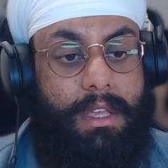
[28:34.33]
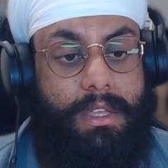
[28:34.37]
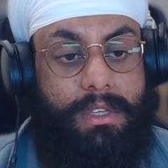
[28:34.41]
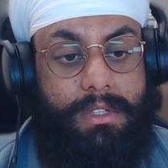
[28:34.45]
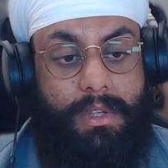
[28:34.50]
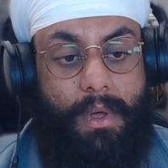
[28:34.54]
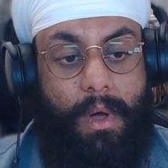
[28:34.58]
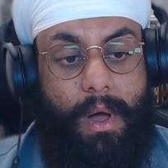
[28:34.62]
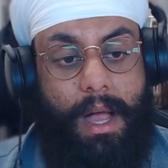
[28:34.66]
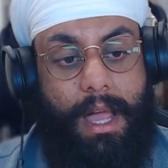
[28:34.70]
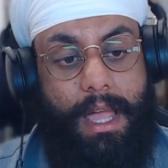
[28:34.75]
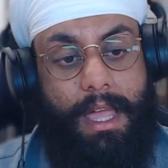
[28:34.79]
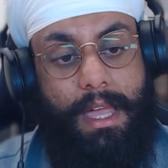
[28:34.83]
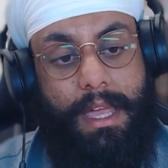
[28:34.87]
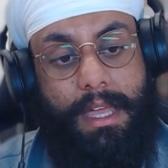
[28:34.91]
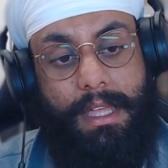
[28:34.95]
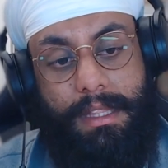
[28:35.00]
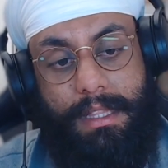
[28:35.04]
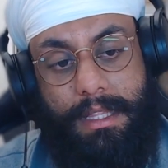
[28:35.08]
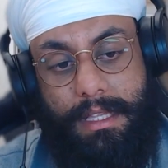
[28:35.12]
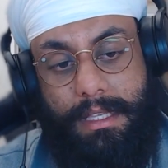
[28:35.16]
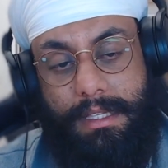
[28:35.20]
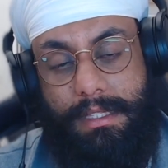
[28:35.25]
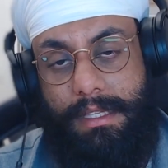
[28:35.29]
So I
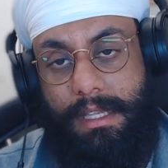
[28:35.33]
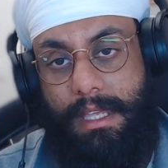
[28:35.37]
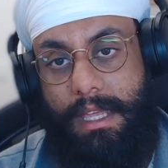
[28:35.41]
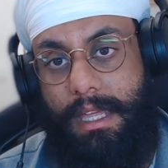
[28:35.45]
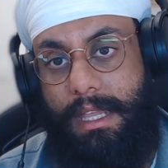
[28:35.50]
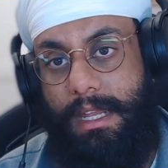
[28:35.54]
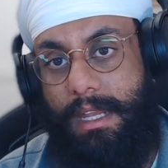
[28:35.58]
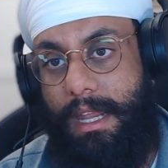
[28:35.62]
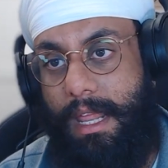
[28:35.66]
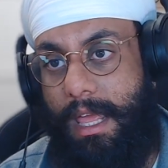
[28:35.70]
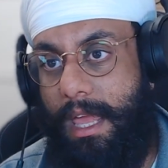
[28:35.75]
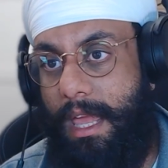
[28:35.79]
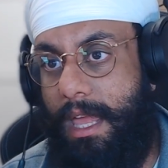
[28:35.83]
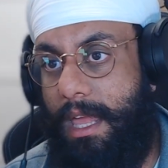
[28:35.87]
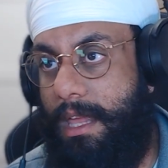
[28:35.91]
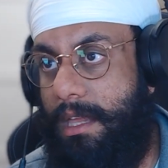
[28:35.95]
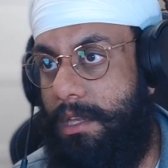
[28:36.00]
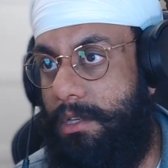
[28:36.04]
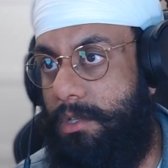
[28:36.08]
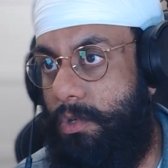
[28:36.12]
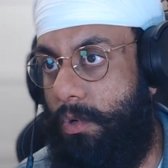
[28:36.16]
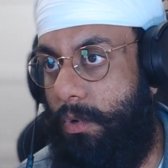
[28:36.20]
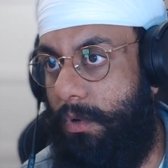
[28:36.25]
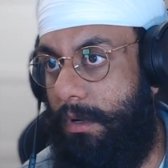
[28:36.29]
heard this in
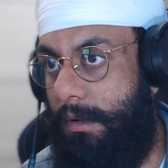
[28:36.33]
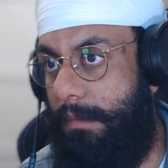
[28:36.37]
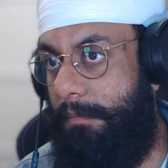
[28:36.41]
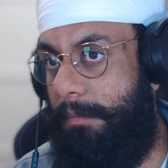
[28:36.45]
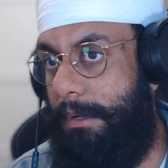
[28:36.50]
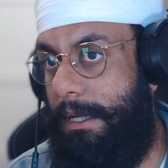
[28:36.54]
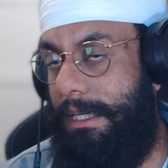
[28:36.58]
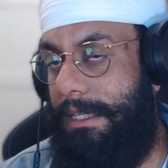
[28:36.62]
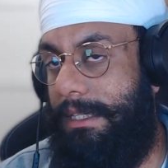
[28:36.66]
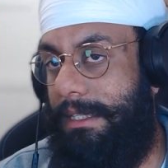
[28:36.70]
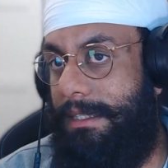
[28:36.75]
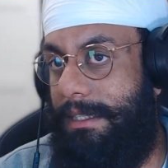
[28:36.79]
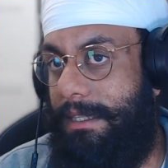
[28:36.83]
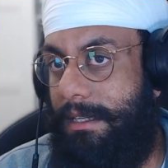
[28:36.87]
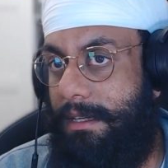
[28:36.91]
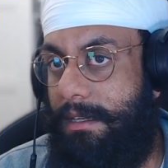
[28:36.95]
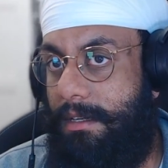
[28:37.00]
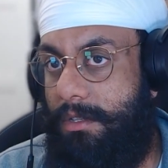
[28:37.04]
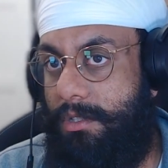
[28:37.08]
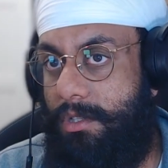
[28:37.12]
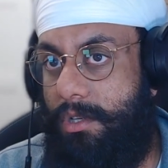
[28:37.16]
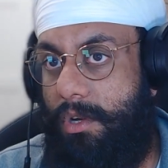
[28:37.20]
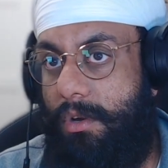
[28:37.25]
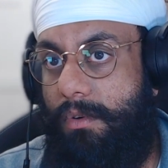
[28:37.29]
a Jordan
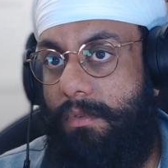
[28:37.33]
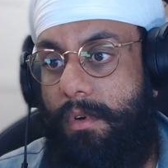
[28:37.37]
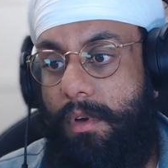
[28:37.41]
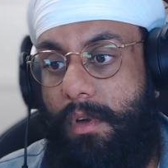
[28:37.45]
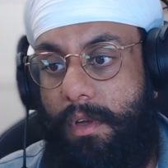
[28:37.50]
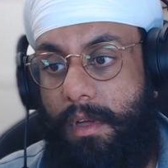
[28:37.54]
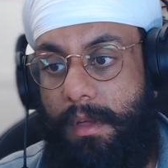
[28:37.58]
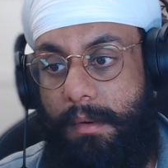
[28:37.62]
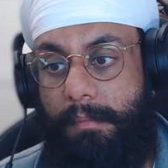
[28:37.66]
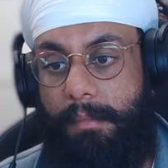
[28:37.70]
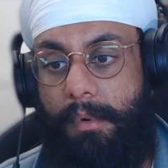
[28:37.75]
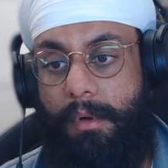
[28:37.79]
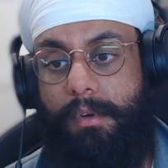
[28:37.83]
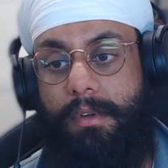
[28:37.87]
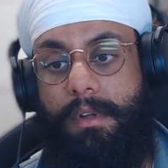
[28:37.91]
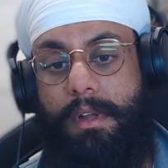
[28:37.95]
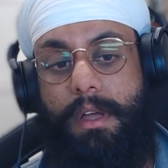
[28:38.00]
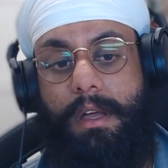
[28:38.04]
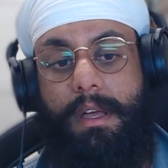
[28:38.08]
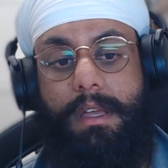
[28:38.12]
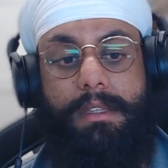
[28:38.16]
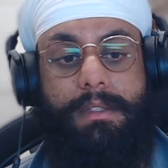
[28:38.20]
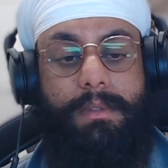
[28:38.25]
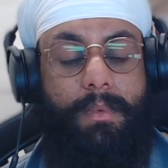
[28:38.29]
Peterson and Joe Rogan
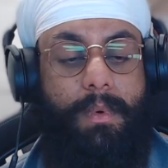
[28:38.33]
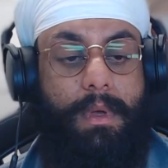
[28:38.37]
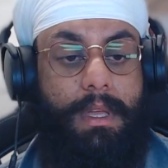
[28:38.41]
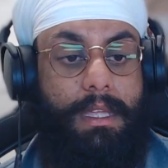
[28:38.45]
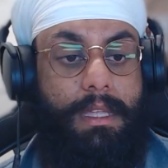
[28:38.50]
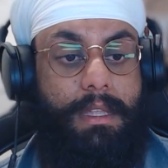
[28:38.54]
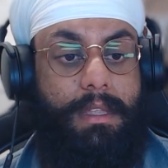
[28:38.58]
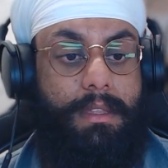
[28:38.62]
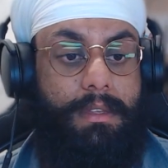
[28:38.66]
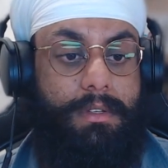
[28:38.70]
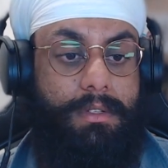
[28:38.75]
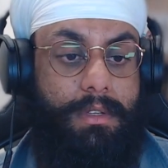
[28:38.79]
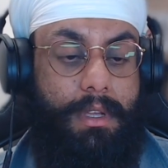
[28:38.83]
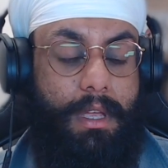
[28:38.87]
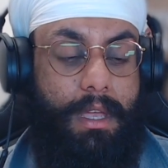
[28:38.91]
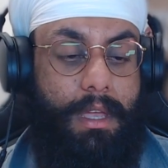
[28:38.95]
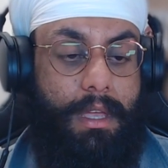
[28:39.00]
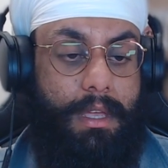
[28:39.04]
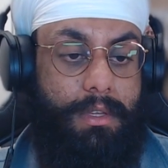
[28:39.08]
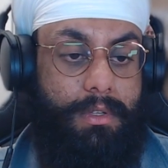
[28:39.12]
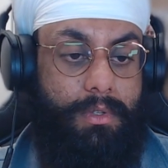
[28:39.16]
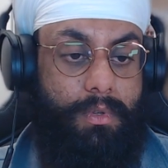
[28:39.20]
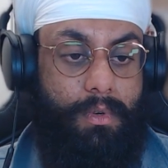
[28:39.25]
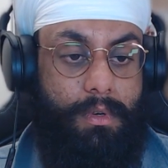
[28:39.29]
podcast where
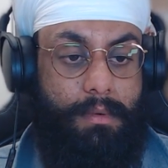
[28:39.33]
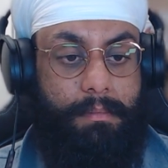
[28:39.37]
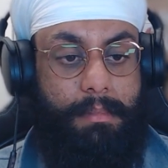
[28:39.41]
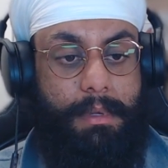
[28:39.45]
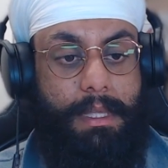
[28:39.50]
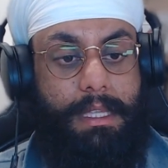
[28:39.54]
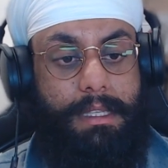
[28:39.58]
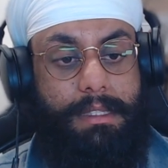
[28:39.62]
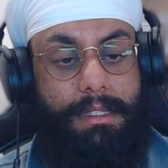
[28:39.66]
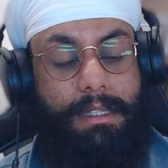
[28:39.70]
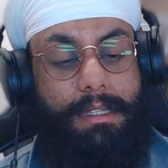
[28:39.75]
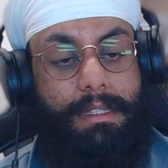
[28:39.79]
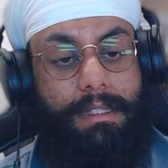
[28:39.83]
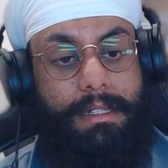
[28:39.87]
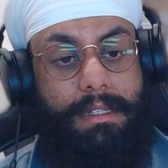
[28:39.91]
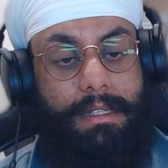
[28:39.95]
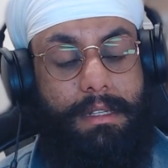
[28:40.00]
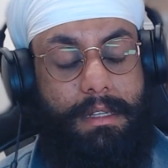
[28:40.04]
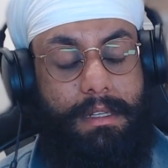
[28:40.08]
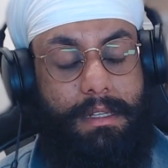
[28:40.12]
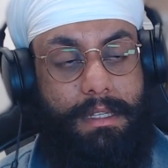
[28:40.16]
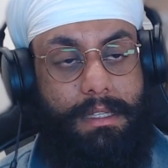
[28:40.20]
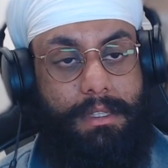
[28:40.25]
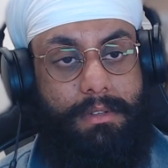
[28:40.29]
uh, Jordan Peterson's
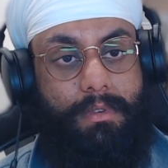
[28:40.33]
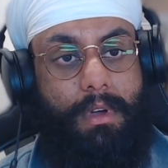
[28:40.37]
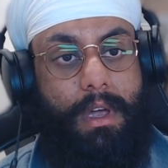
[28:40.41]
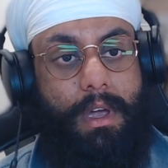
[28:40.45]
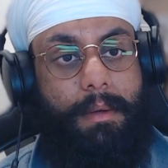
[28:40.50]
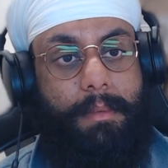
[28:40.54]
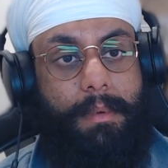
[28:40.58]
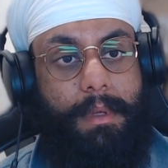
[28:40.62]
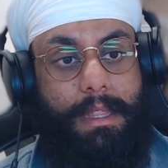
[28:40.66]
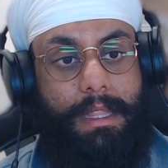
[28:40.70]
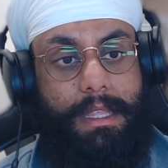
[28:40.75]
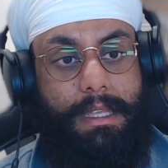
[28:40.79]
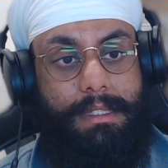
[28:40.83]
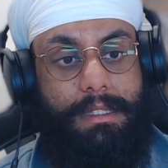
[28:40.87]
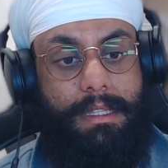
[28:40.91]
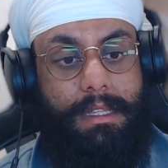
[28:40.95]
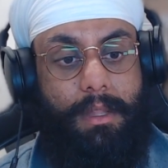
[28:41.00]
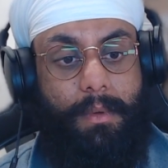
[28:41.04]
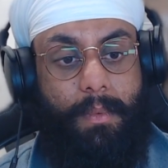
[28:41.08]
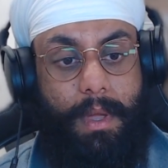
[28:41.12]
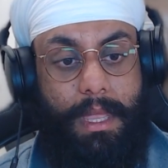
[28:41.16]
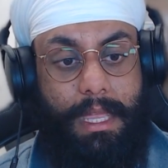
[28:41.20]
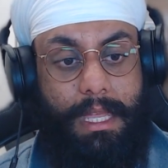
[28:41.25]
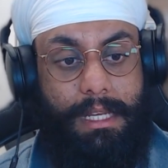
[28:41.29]
describing this.
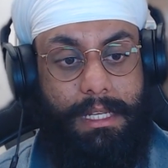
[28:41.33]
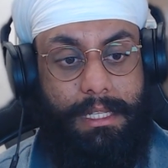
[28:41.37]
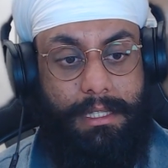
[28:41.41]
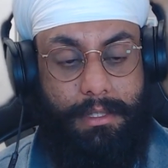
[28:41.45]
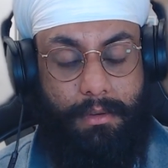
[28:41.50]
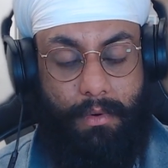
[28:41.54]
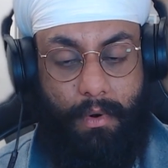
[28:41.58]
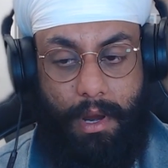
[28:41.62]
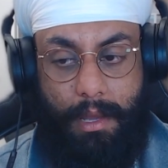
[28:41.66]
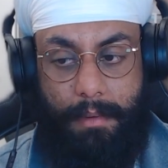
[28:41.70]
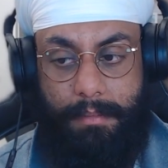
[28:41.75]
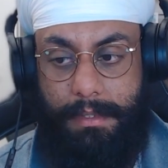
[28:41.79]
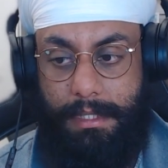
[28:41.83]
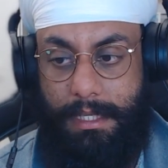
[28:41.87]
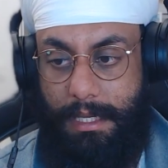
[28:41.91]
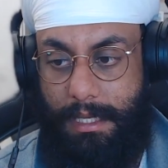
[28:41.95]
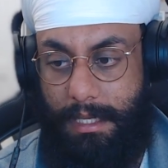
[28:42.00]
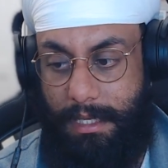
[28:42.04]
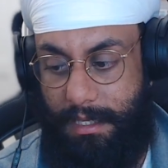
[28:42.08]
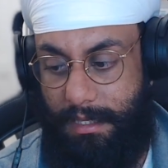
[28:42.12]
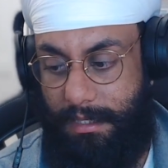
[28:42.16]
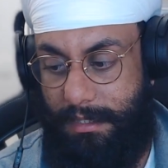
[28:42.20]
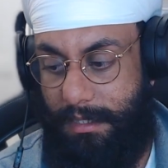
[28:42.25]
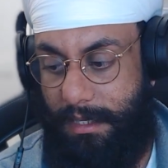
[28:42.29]
And the way he describes it
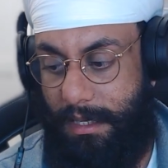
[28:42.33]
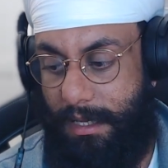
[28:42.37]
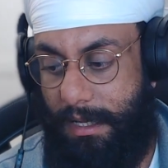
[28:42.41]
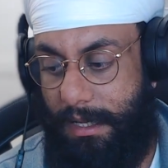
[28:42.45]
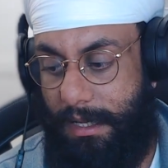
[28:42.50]
is